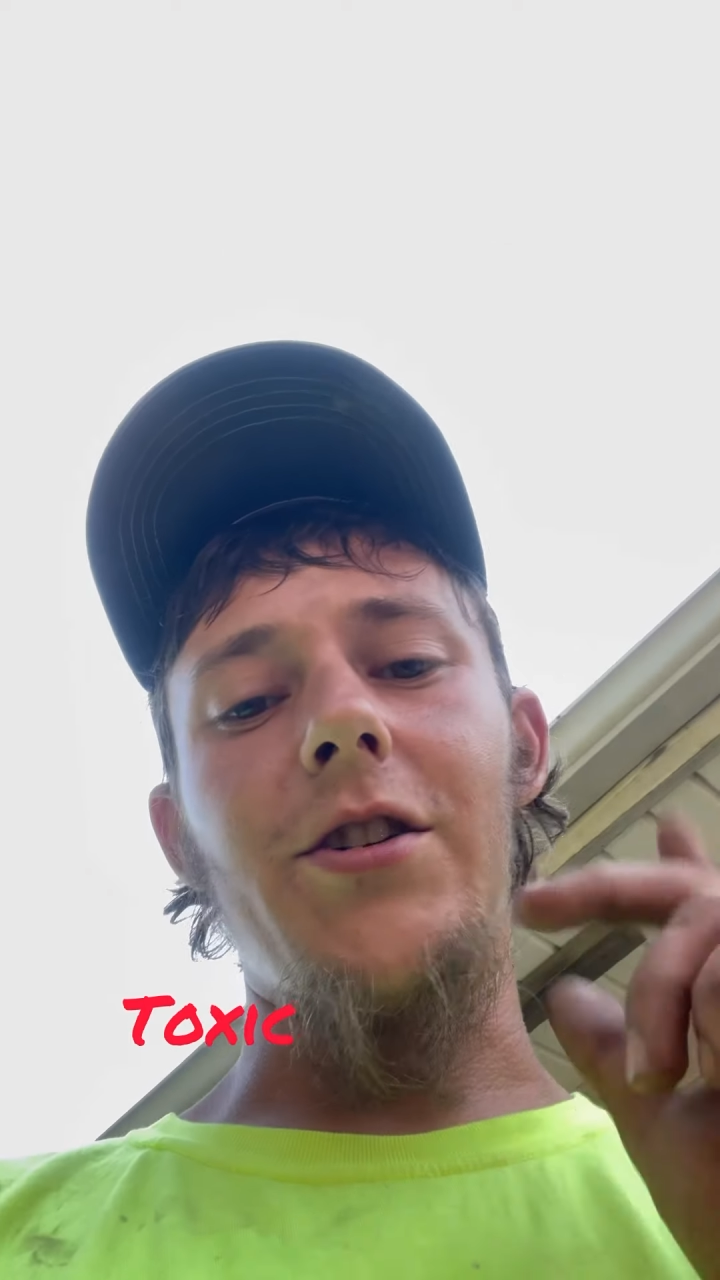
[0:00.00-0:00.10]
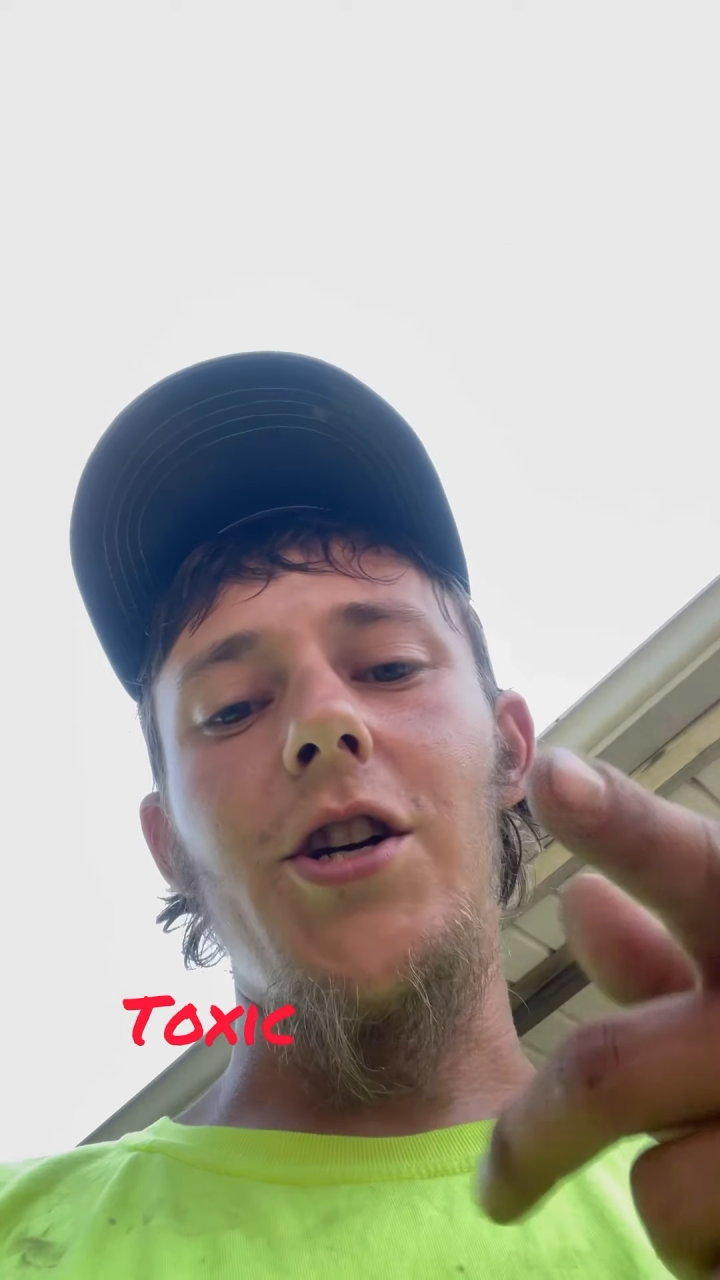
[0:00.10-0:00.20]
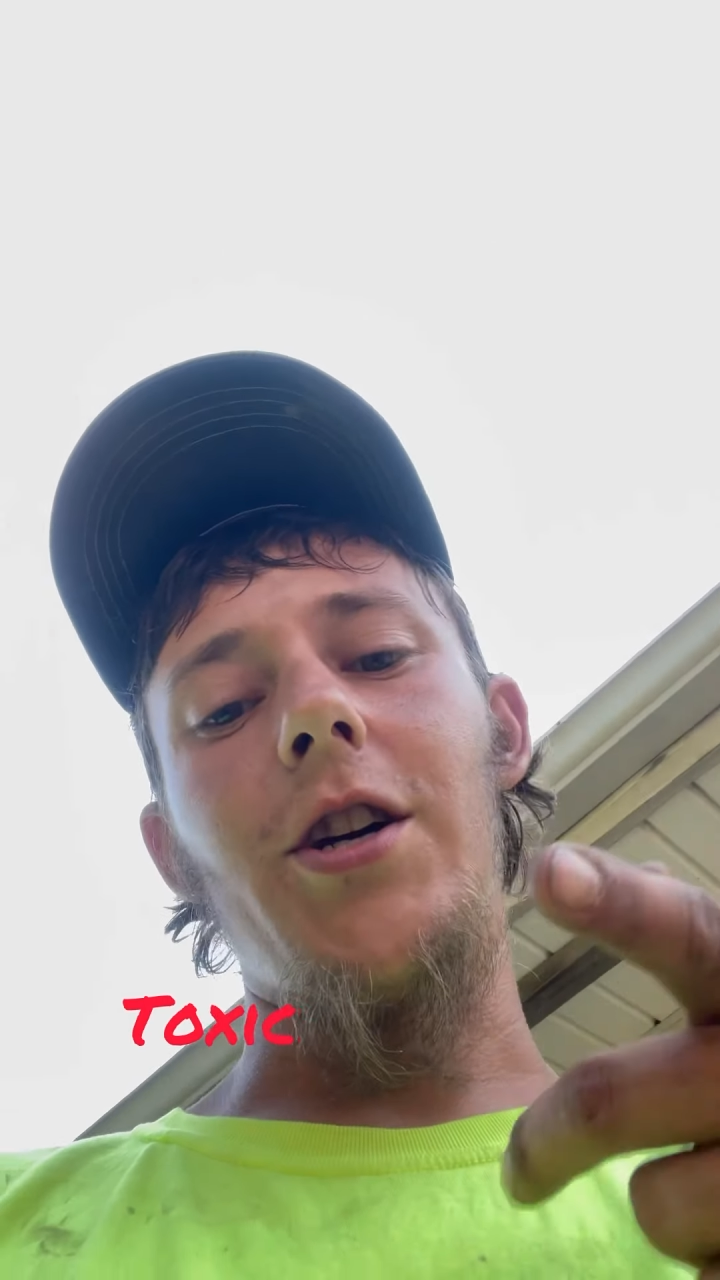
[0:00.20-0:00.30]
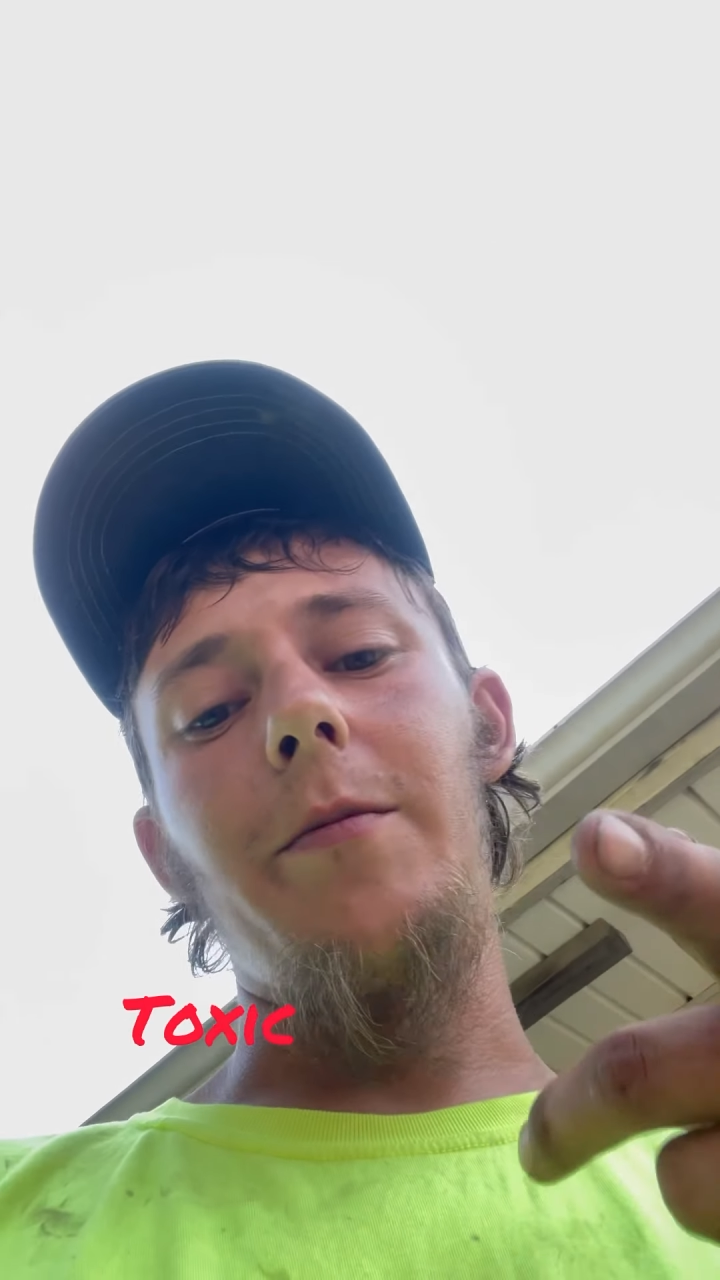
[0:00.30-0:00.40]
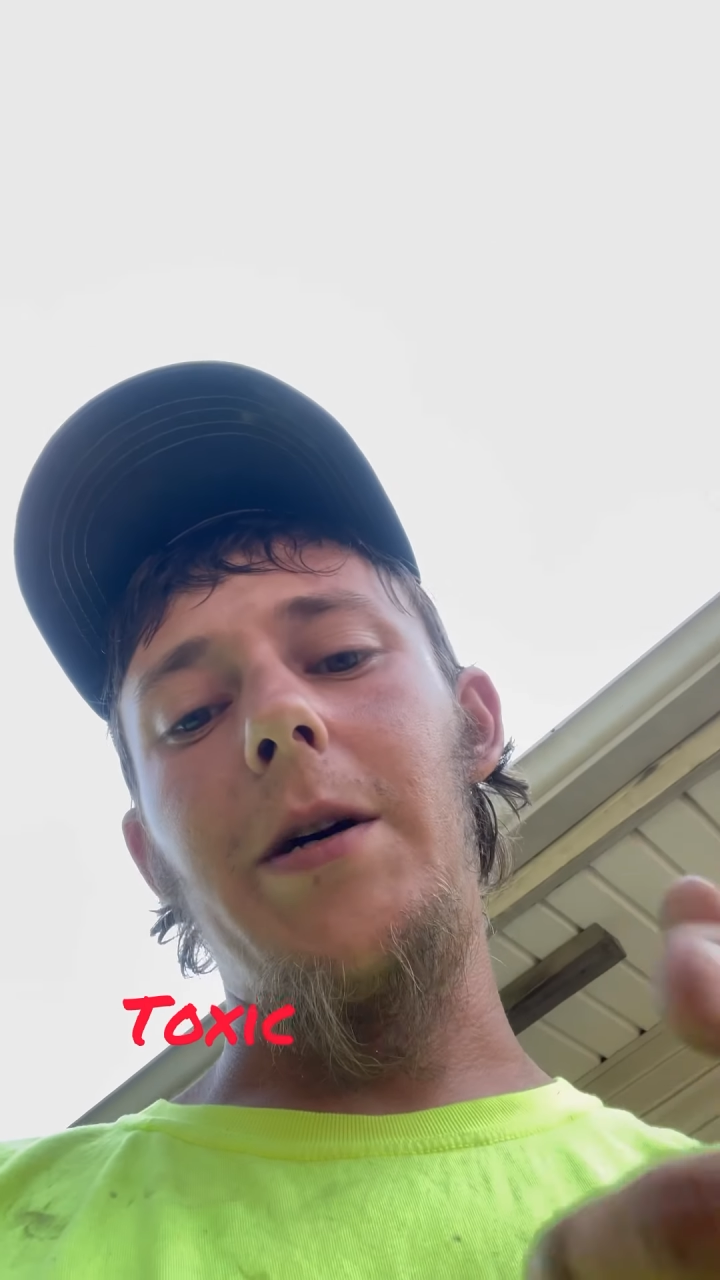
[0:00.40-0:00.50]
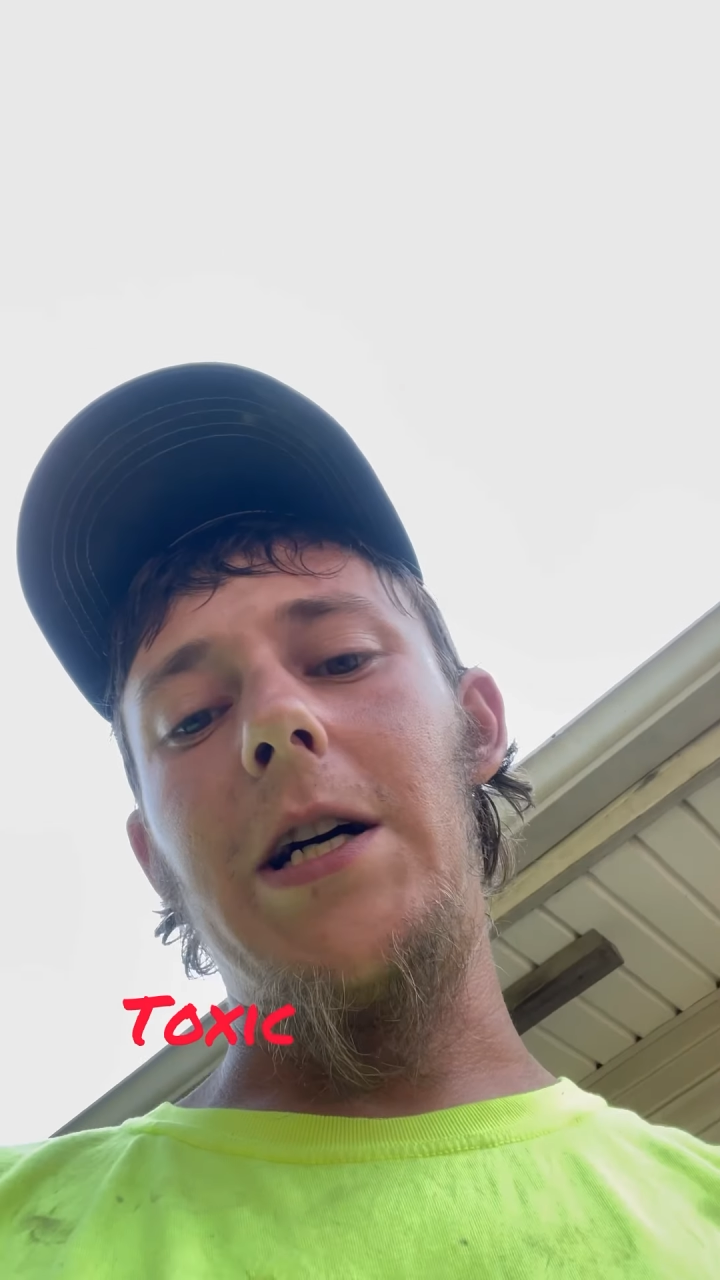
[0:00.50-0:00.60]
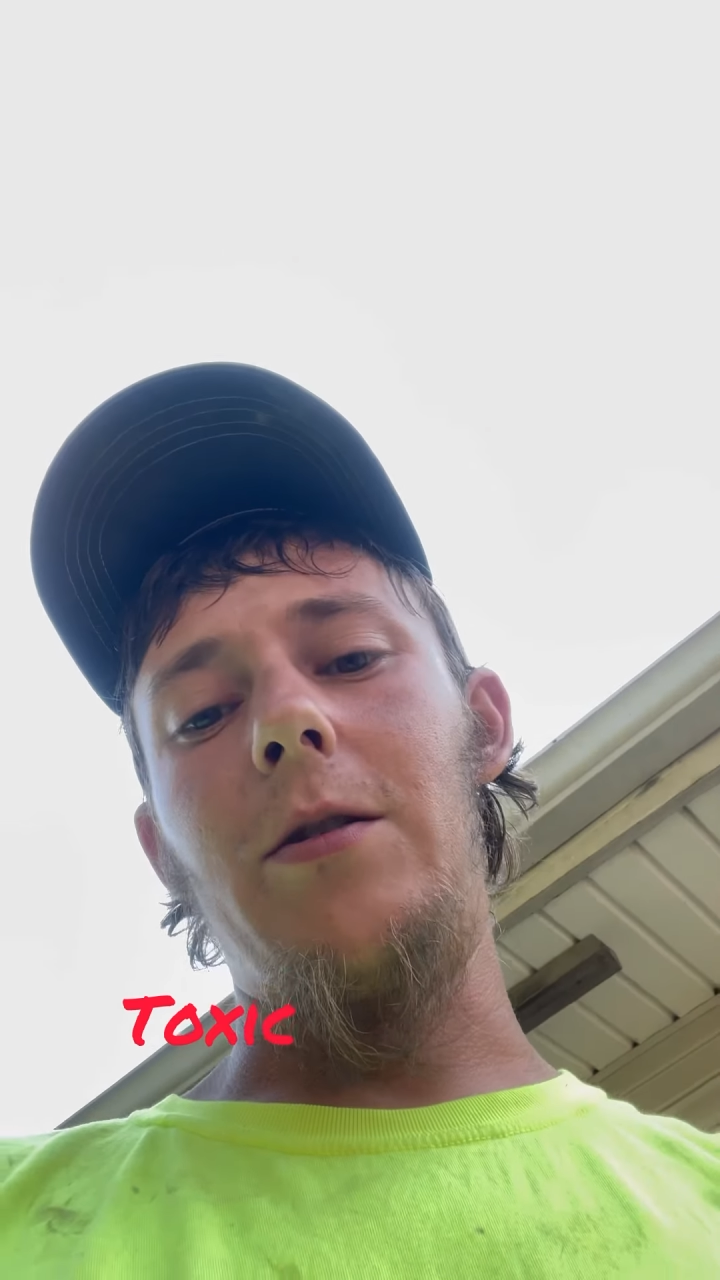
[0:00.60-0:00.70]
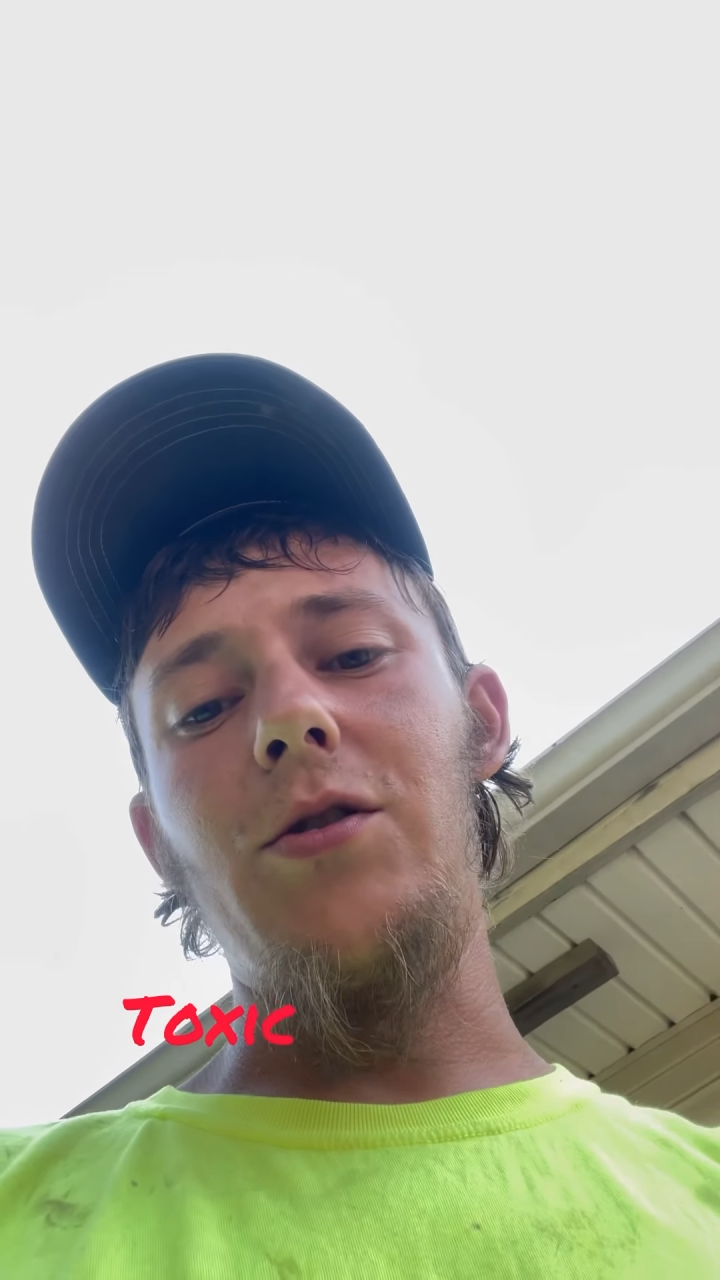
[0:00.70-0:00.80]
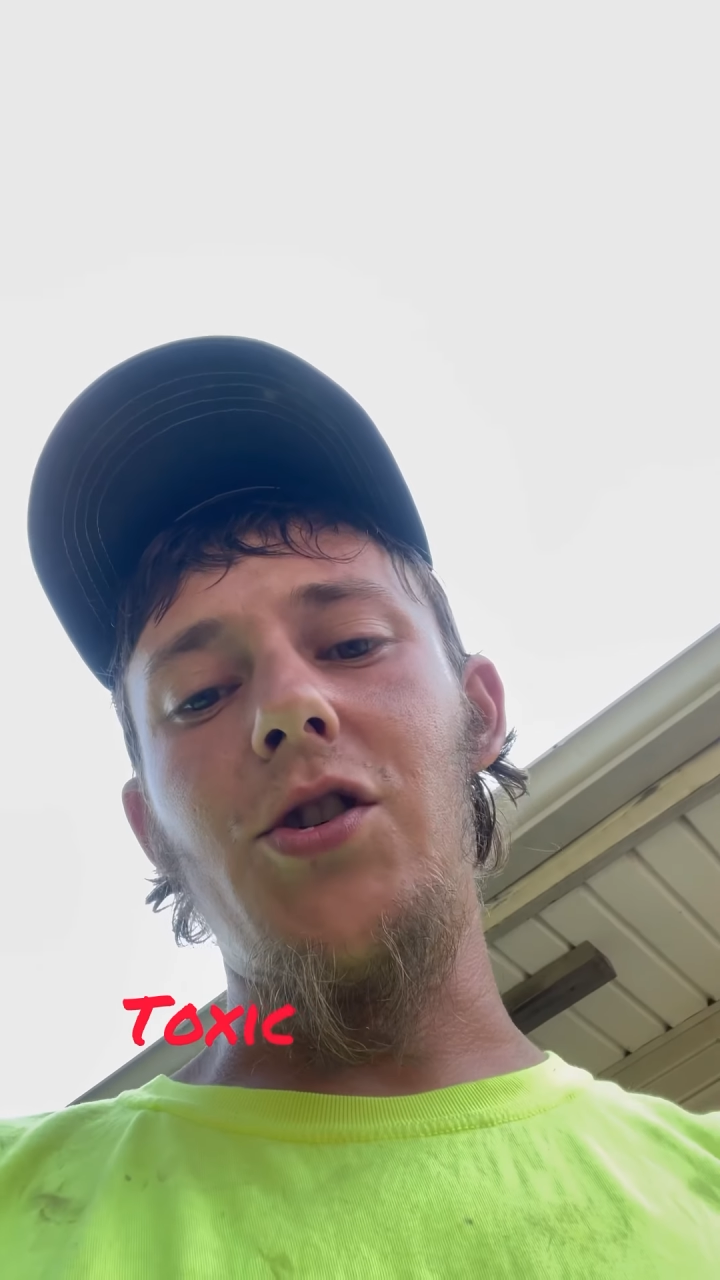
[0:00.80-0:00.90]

Check them out.